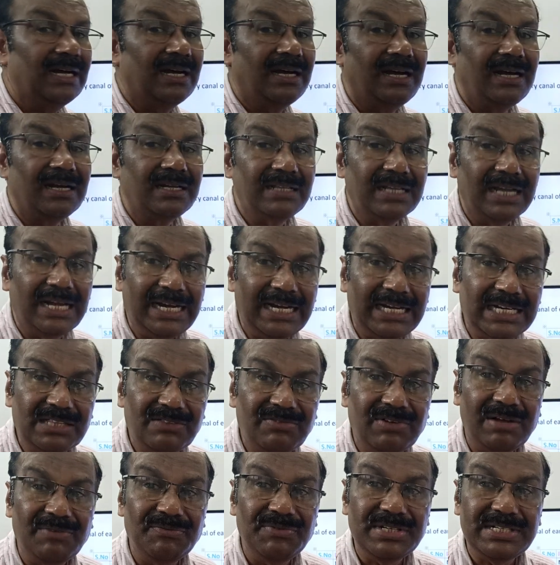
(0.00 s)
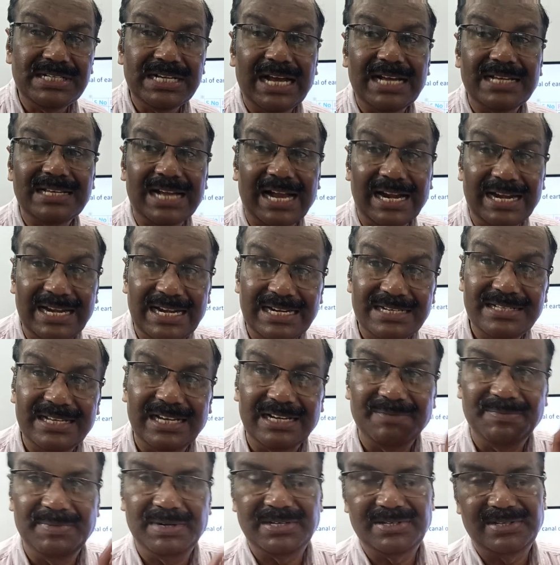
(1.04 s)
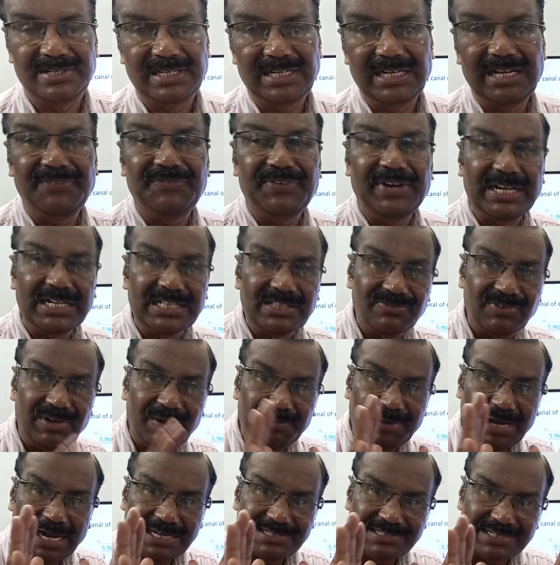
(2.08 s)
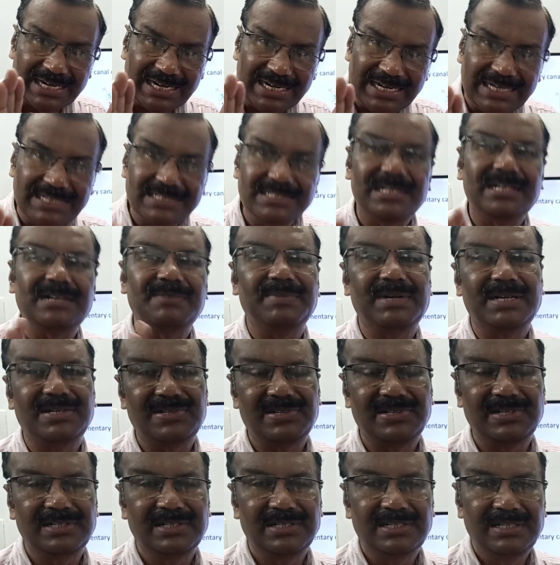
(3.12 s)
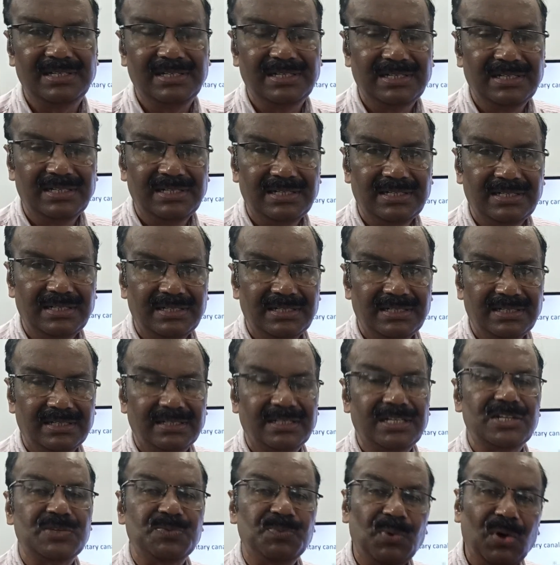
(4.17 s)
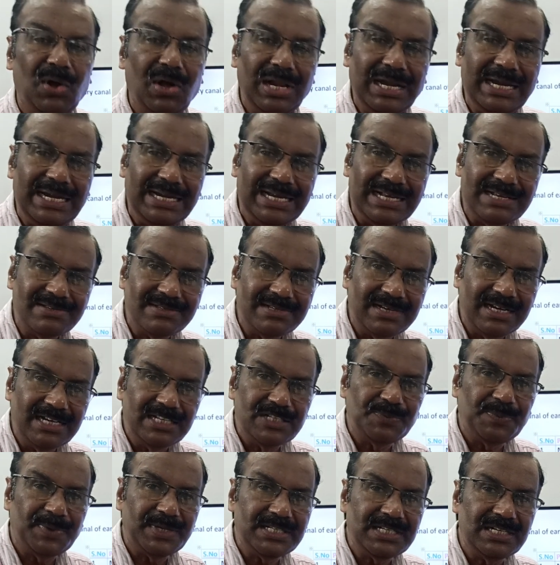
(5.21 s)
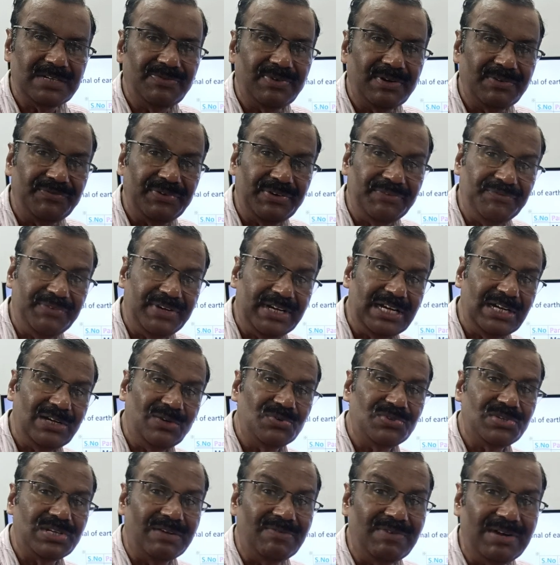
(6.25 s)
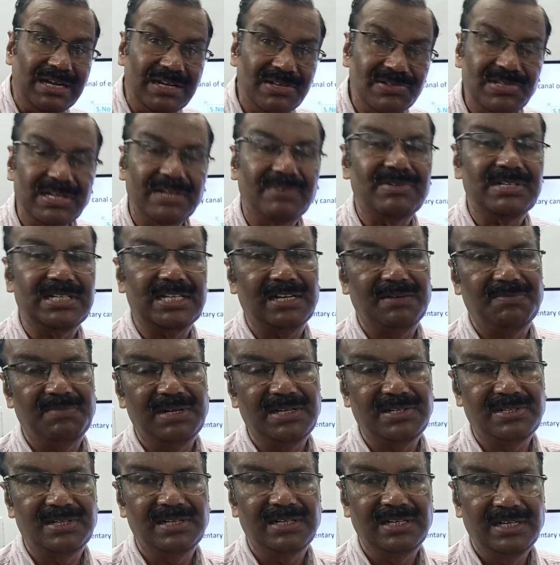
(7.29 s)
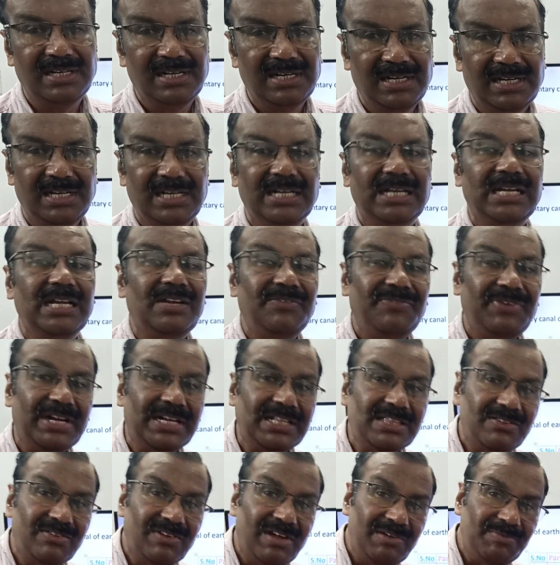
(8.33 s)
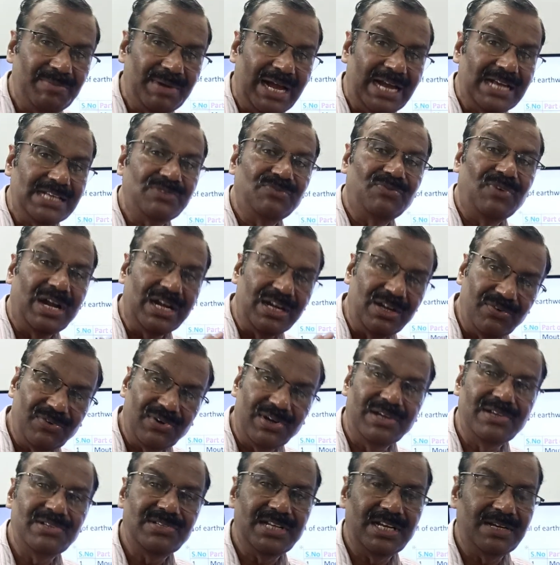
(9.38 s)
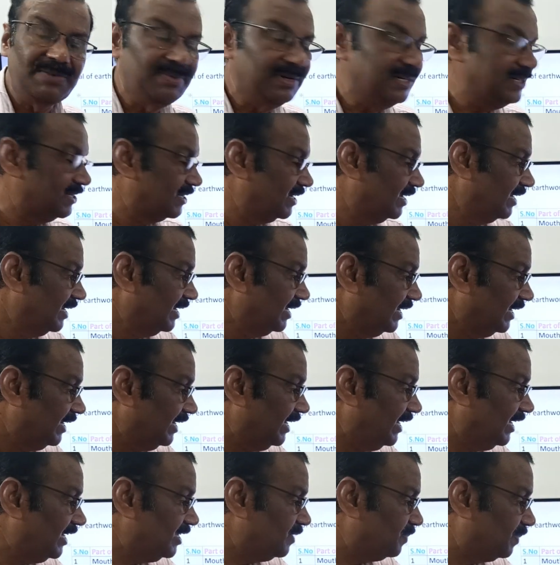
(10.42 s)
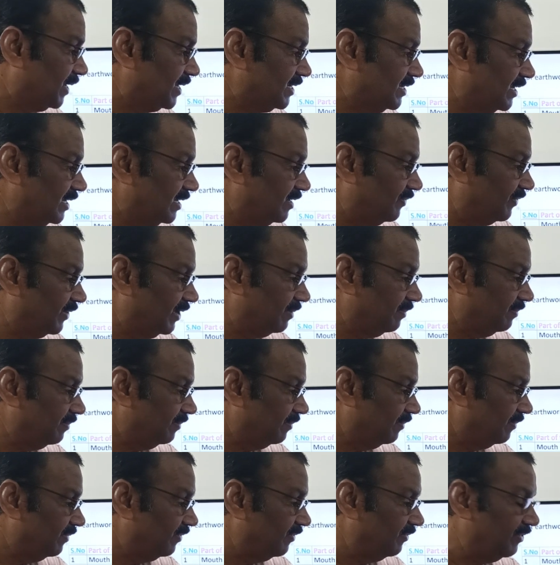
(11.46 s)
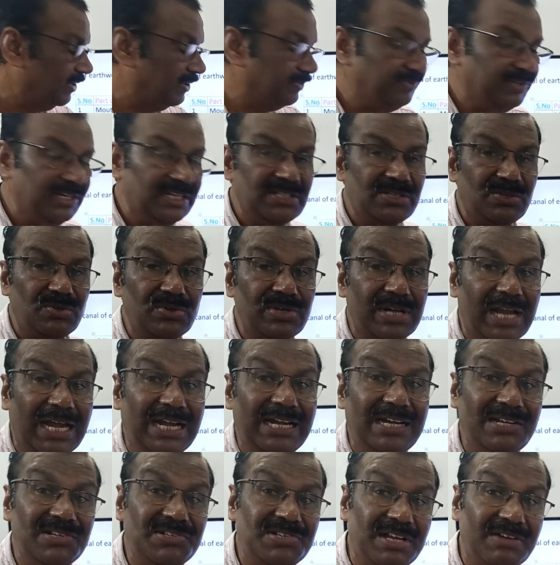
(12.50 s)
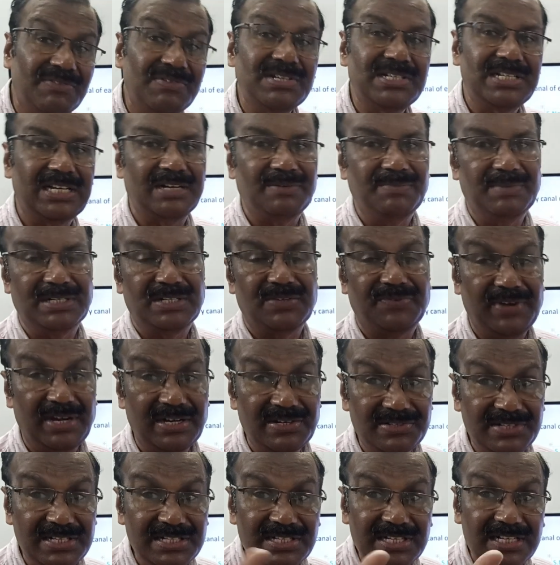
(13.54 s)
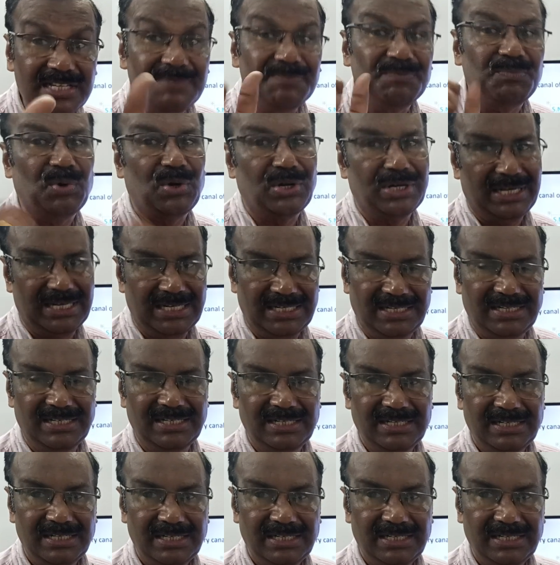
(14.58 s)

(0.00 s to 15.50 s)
or the earthworm which has 100 segments. If earthworm has 100 segments, the small intestine is present from 15 to 77 segments. If earthworm has 120 segments, it is present from 15 to 97 segments. Friends, this is important.